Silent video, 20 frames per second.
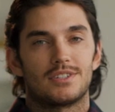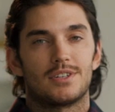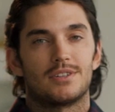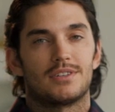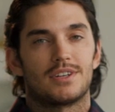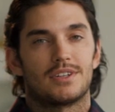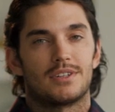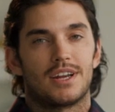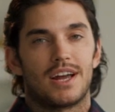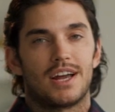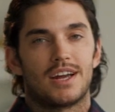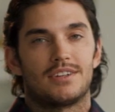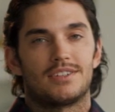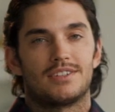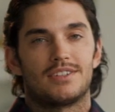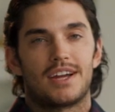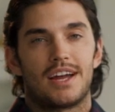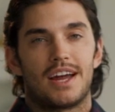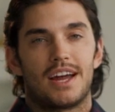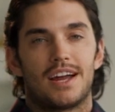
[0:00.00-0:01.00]
on the
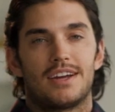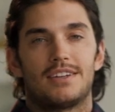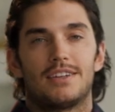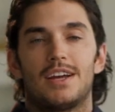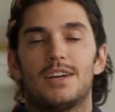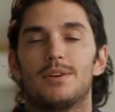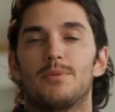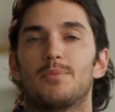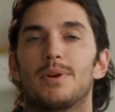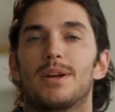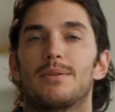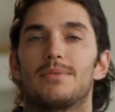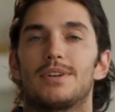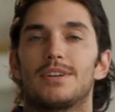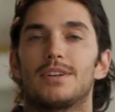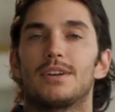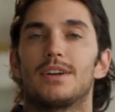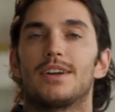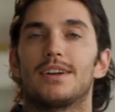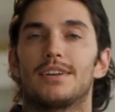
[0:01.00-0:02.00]
glass and then wipe
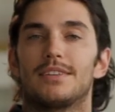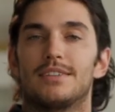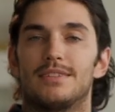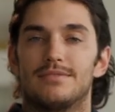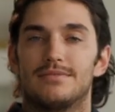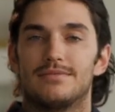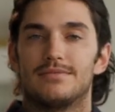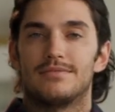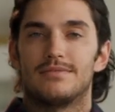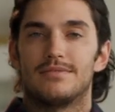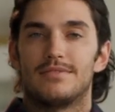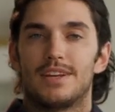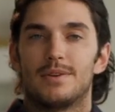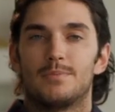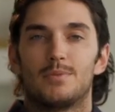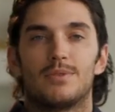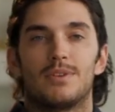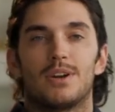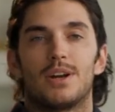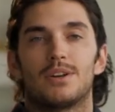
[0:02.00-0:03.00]
it clean. It
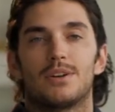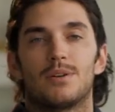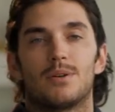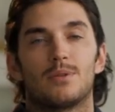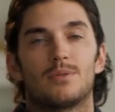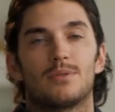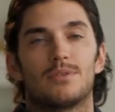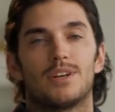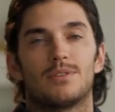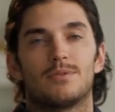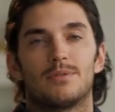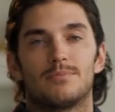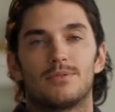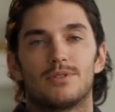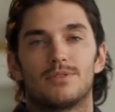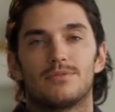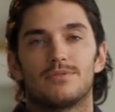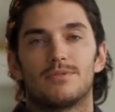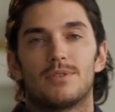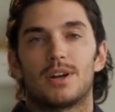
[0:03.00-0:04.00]
will not only
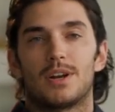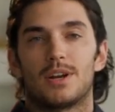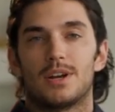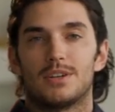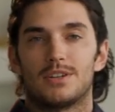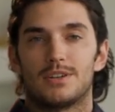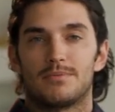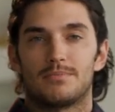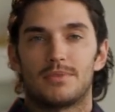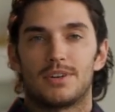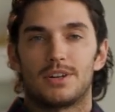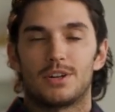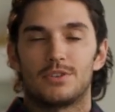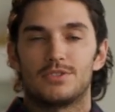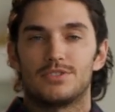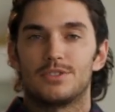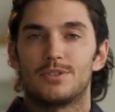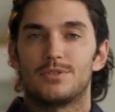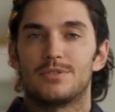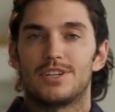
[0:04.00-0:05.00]
remove fog, but
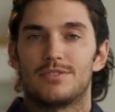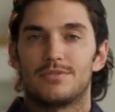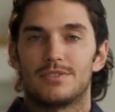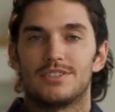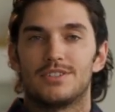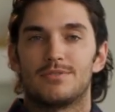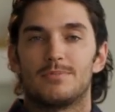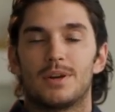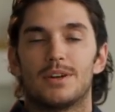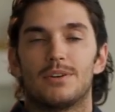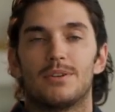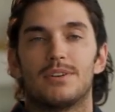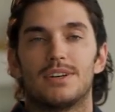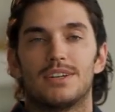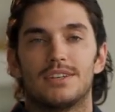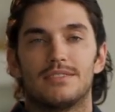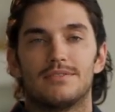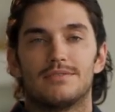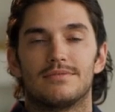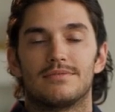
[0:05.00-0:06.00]
also leave it
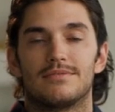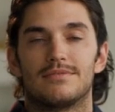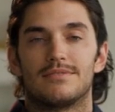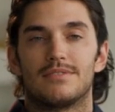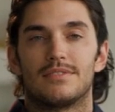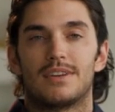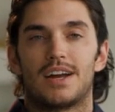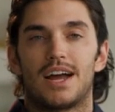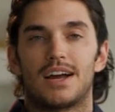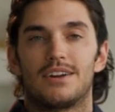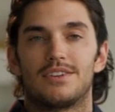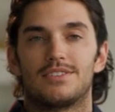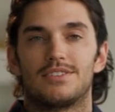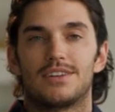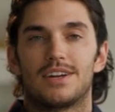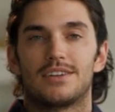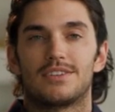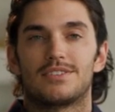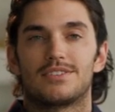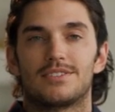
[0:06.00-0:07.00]
sparkling. Hack
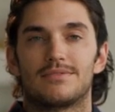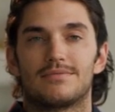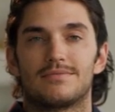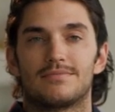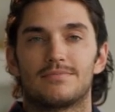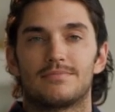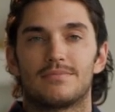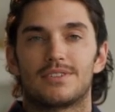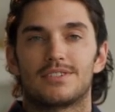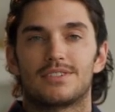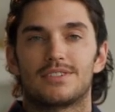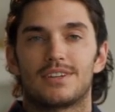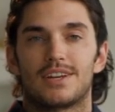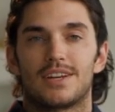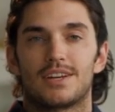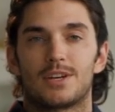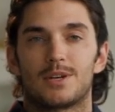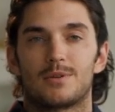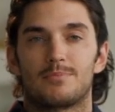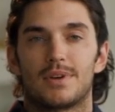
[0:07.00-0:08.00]
6.
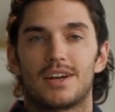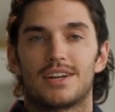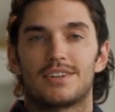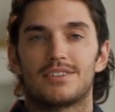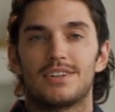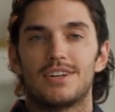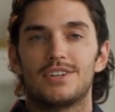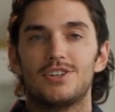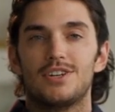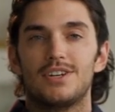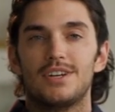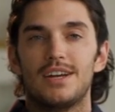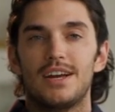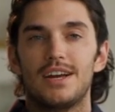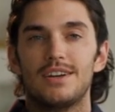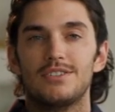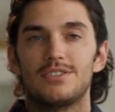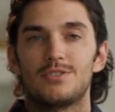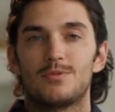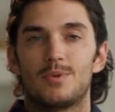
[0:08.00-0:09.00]
Mosquito bites itchy
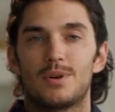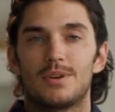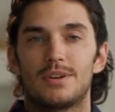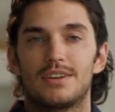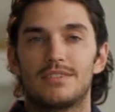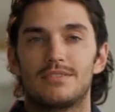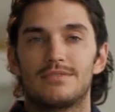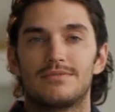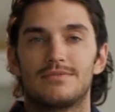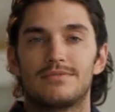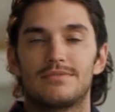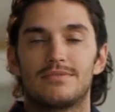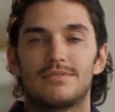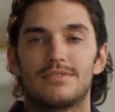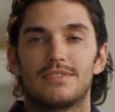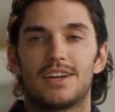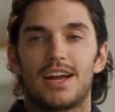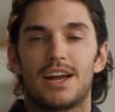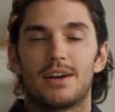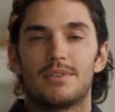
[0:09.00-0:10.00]
and swollen?
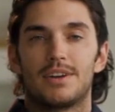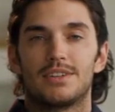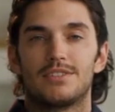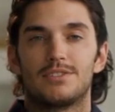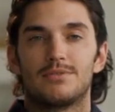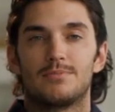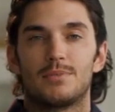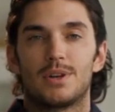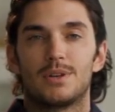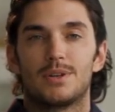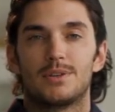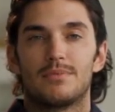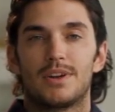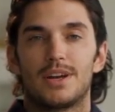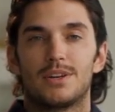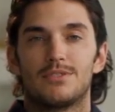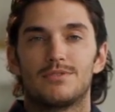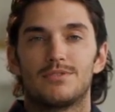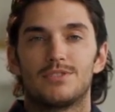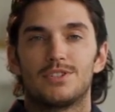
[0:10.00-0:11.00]
Dab a small
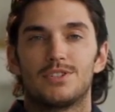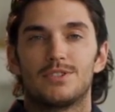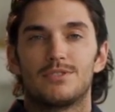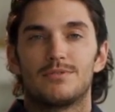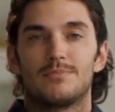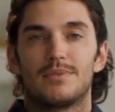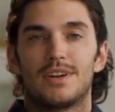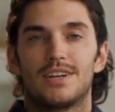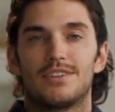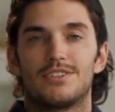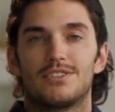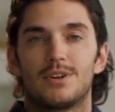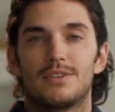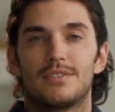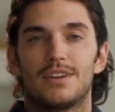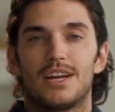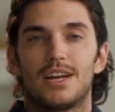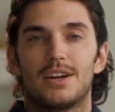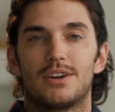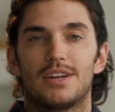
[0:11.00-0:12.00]
amount of toothpaste
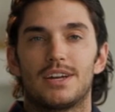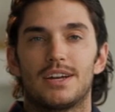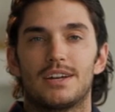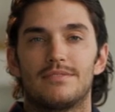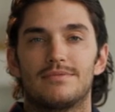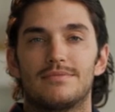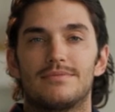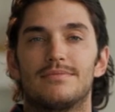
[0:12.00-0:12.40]
on the area.